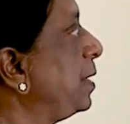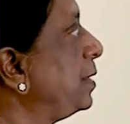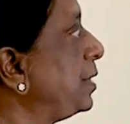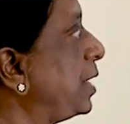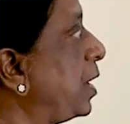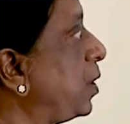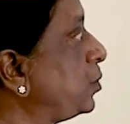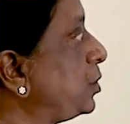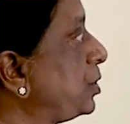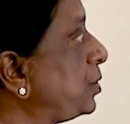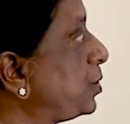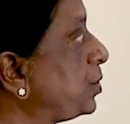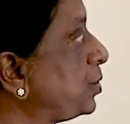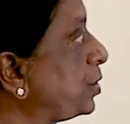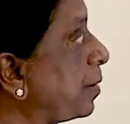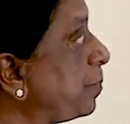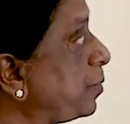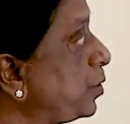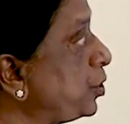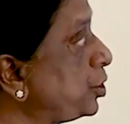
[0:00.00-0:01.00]
Now,
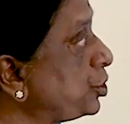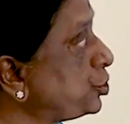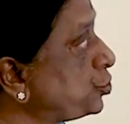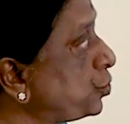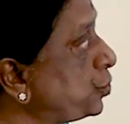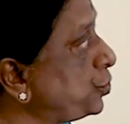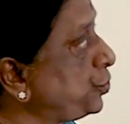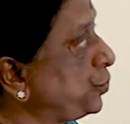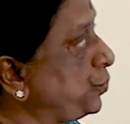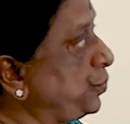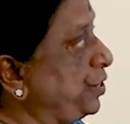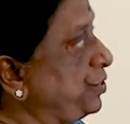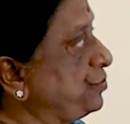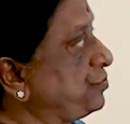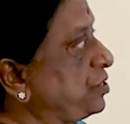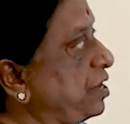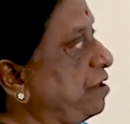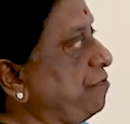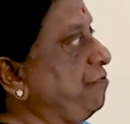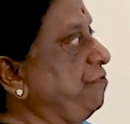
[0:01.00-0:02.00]
the WHO
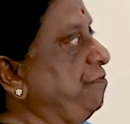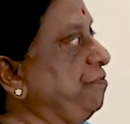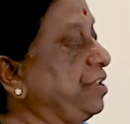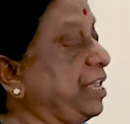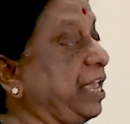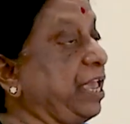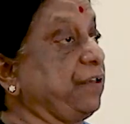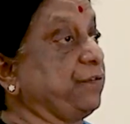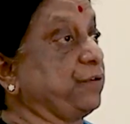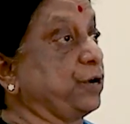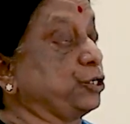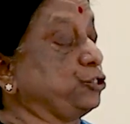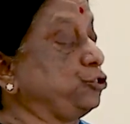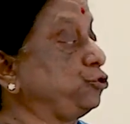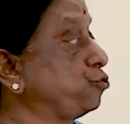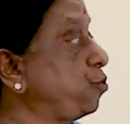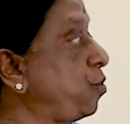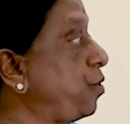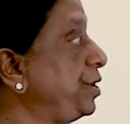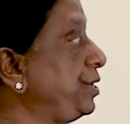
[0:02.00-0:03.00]
UNICEF gave a
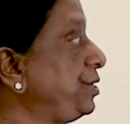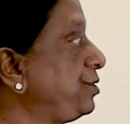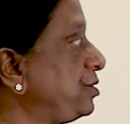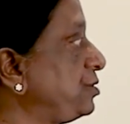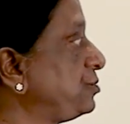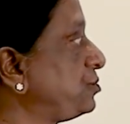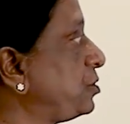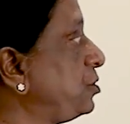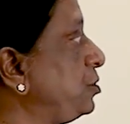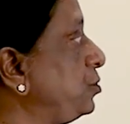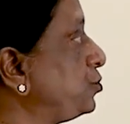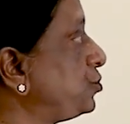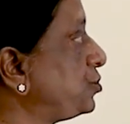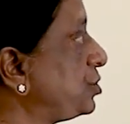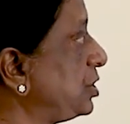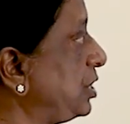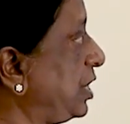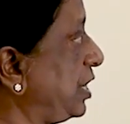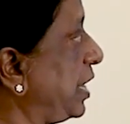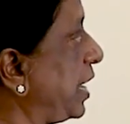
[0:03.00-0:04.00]
joint
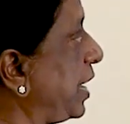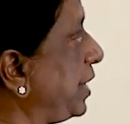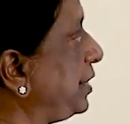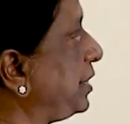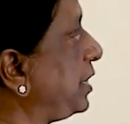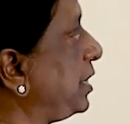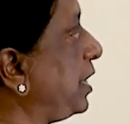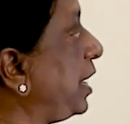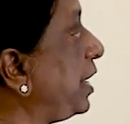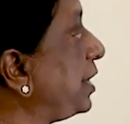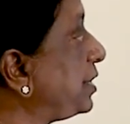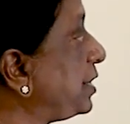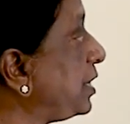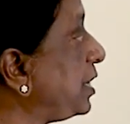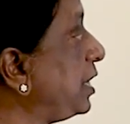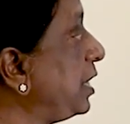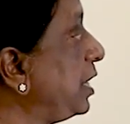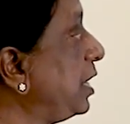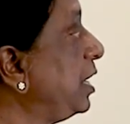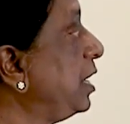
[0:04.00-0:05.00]
resolution in
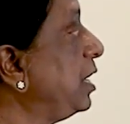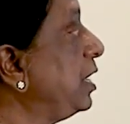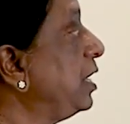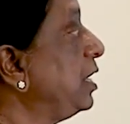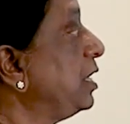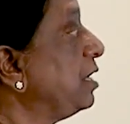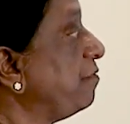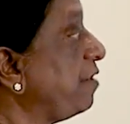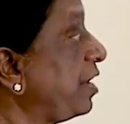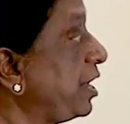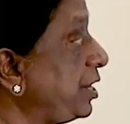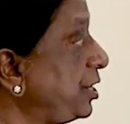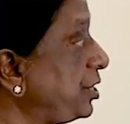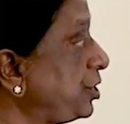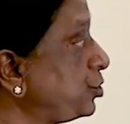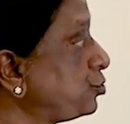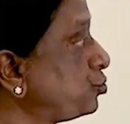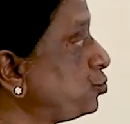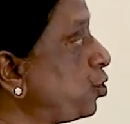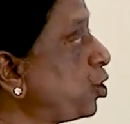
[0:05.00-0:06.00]
1980 where it
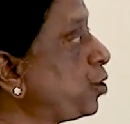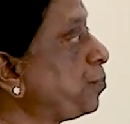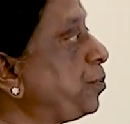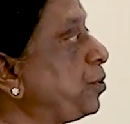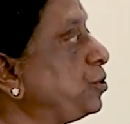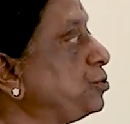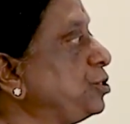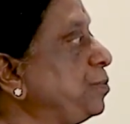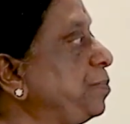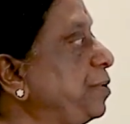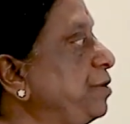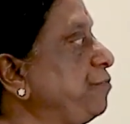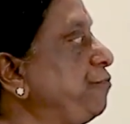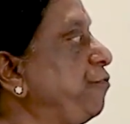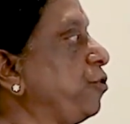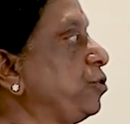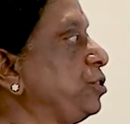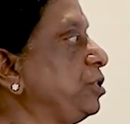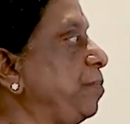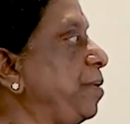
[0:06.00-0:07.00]
is not possible
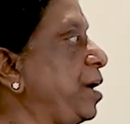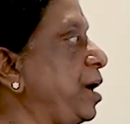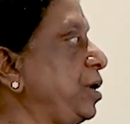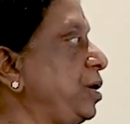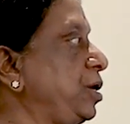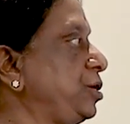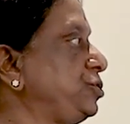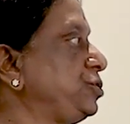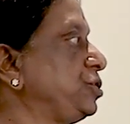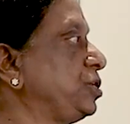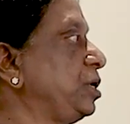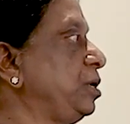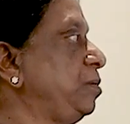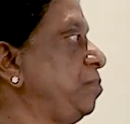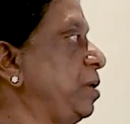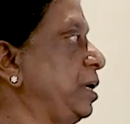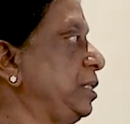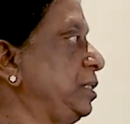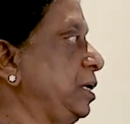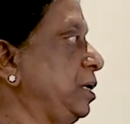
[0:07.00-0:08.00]
for the biological
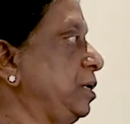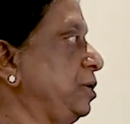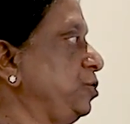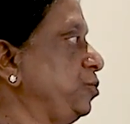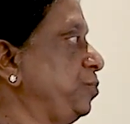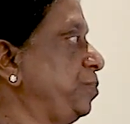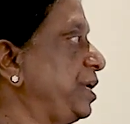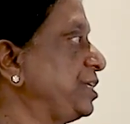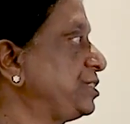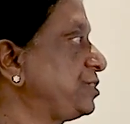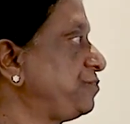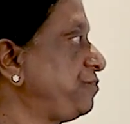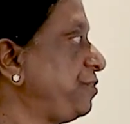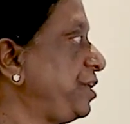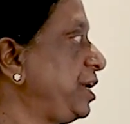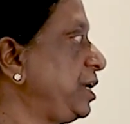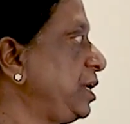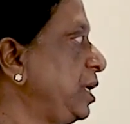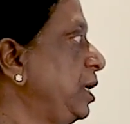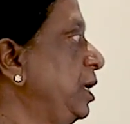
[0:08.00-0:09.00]
mother to
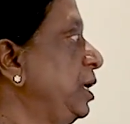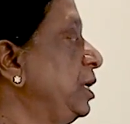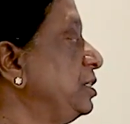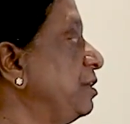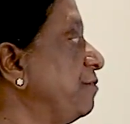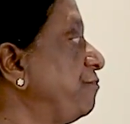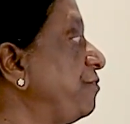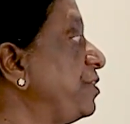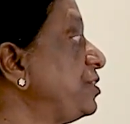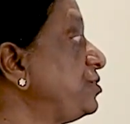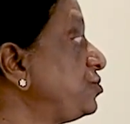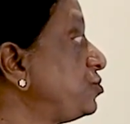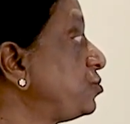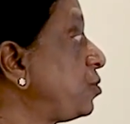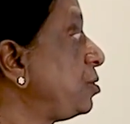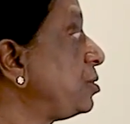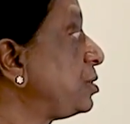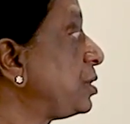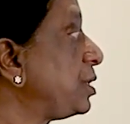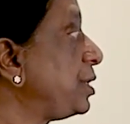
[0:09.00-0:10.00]
breastfeed. The first
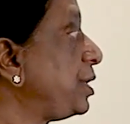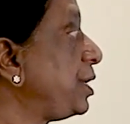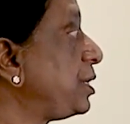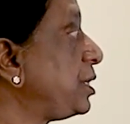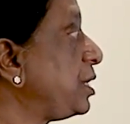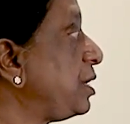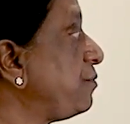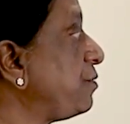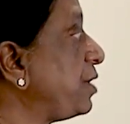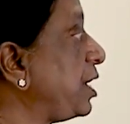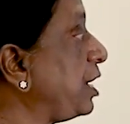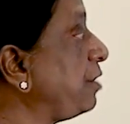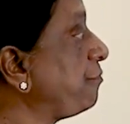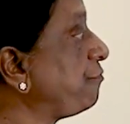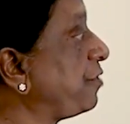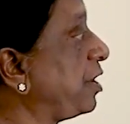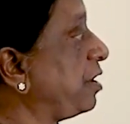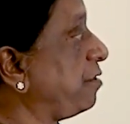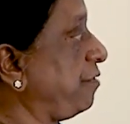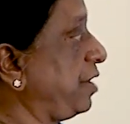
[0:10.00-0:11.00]
alternative,
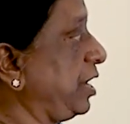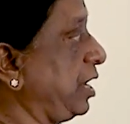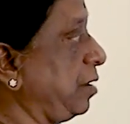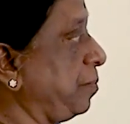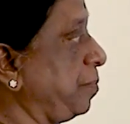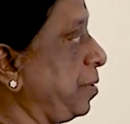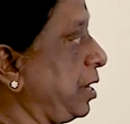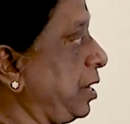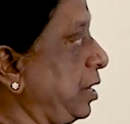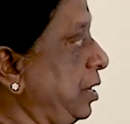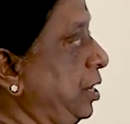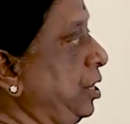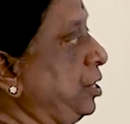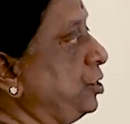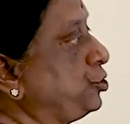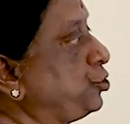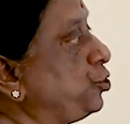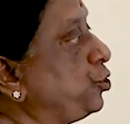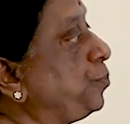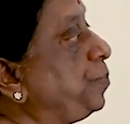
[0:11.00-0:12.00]
if available,
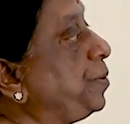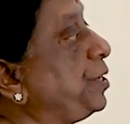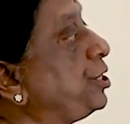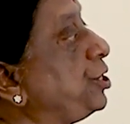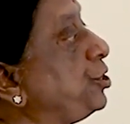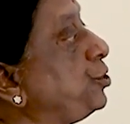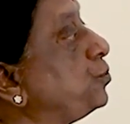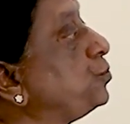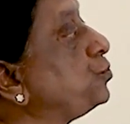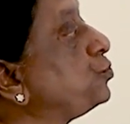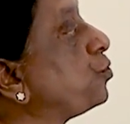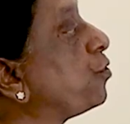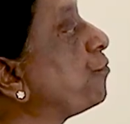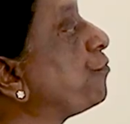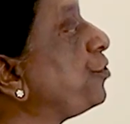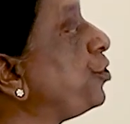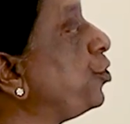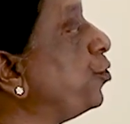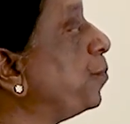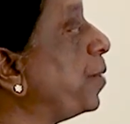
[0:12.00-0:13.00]
should be the use of
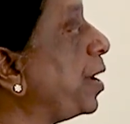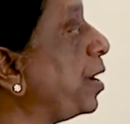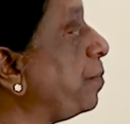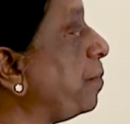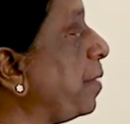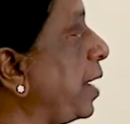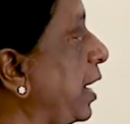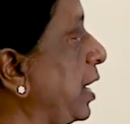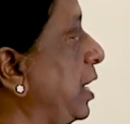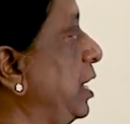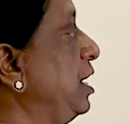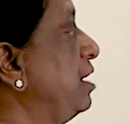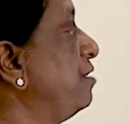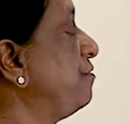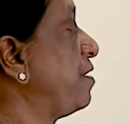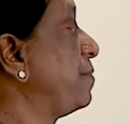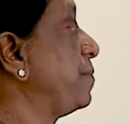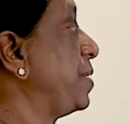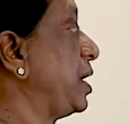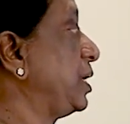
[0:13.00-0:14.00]
human milk
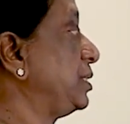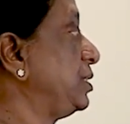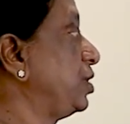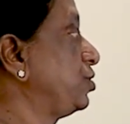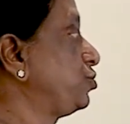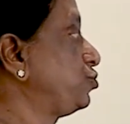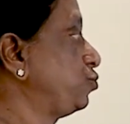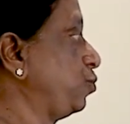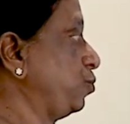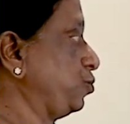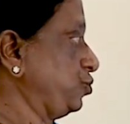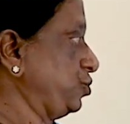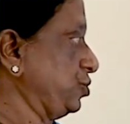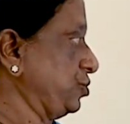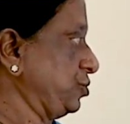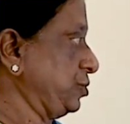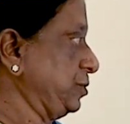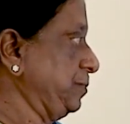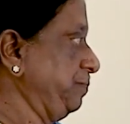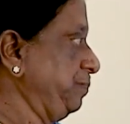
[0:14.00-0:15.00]
from other
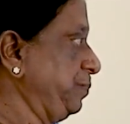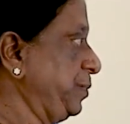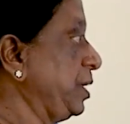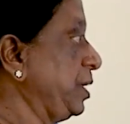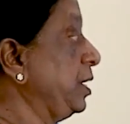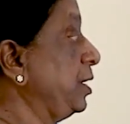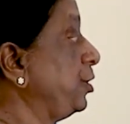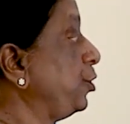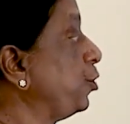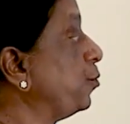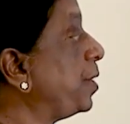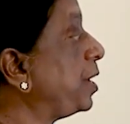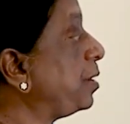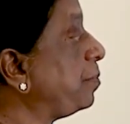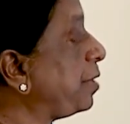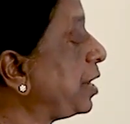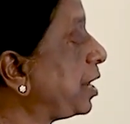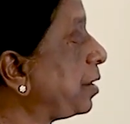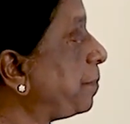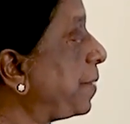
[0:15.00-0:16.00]
sources. Human
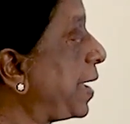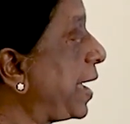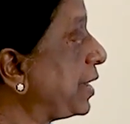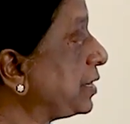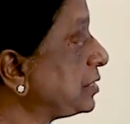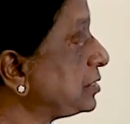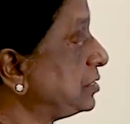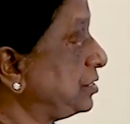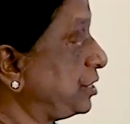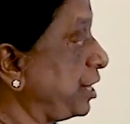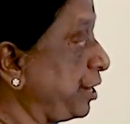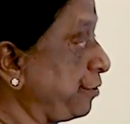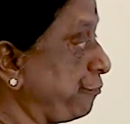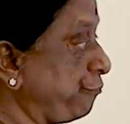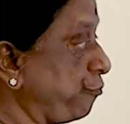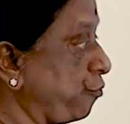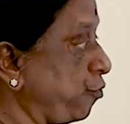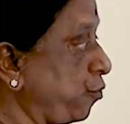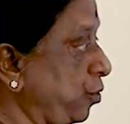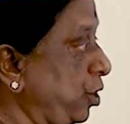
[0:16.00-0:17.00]
milk banks,
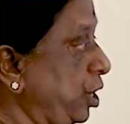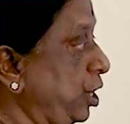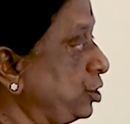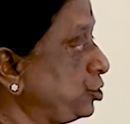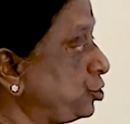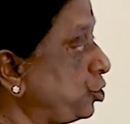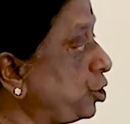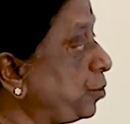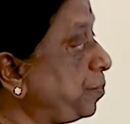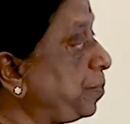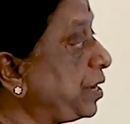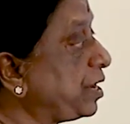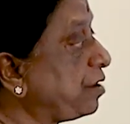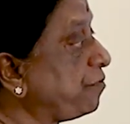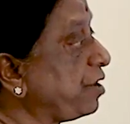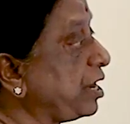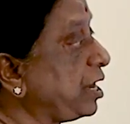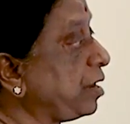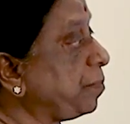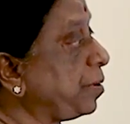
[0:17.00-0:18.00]
therefore, should be
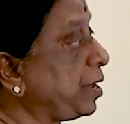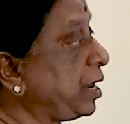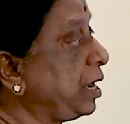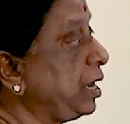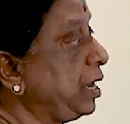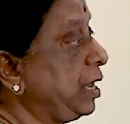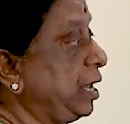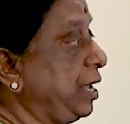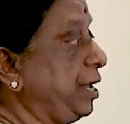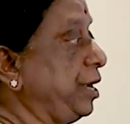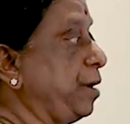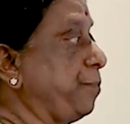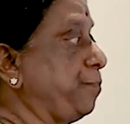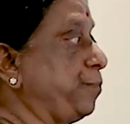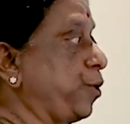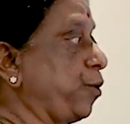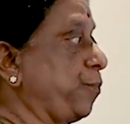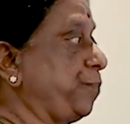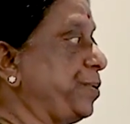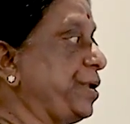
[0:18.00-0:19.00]
available in
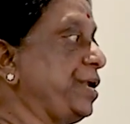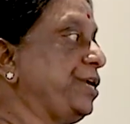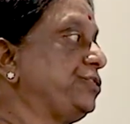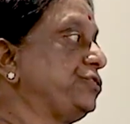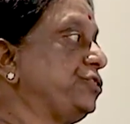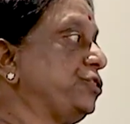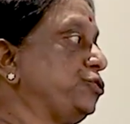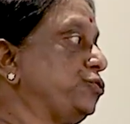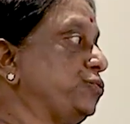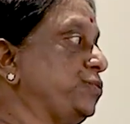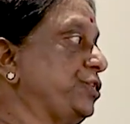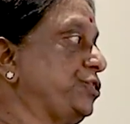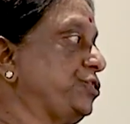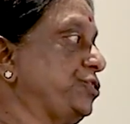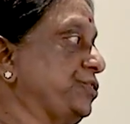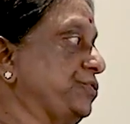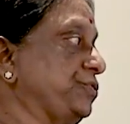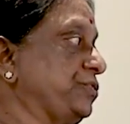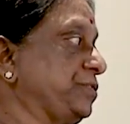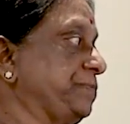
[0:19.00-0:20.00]
appropriate
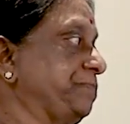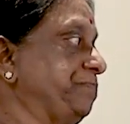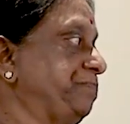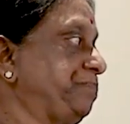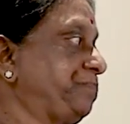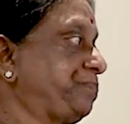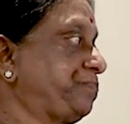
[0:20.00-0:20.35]
situations.